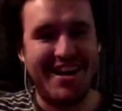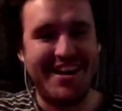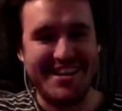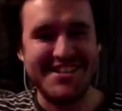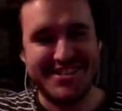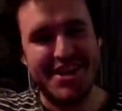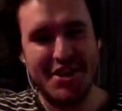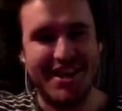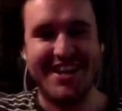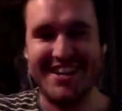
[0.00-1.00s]
I can say
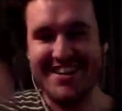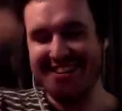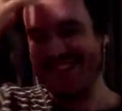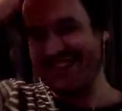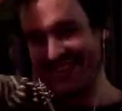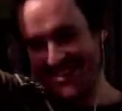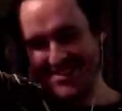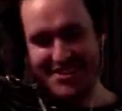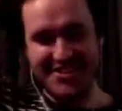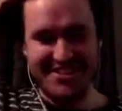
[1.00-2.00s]
that. Like
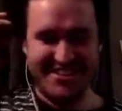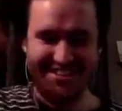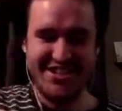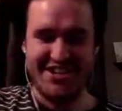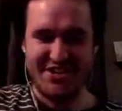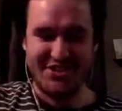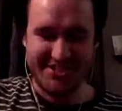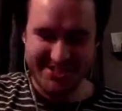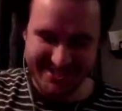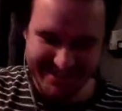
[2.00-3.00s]
that's good. Change is
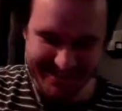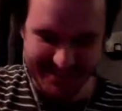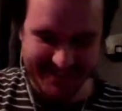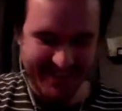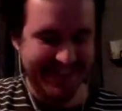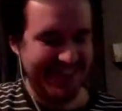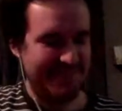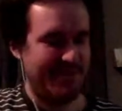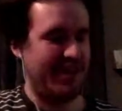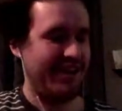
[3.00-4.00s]
good.
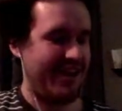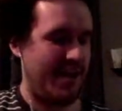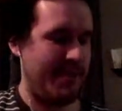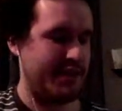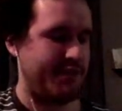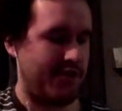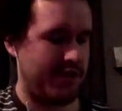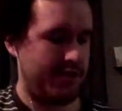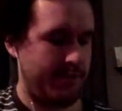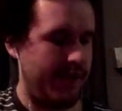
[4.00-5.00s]
But I mean,
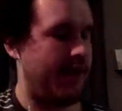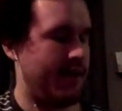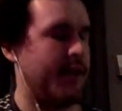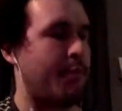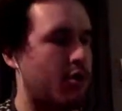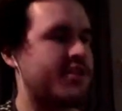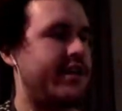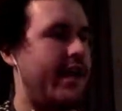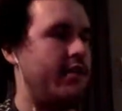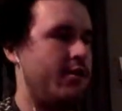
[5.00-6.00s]
like
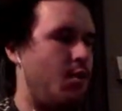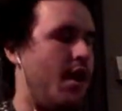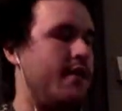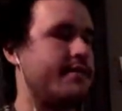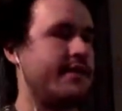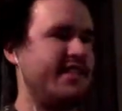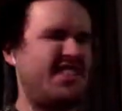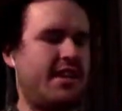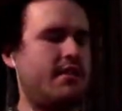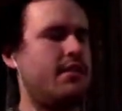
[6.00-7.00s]
personality wise, at least like,